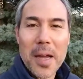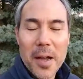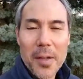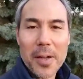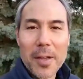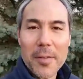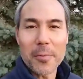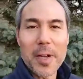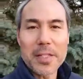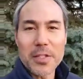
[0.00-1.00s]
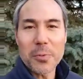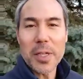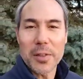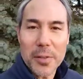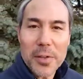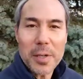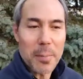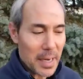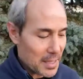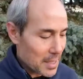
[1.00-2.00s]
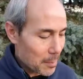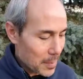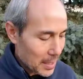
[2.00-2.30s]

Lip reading: Although I love the phrase this week, learning mindset,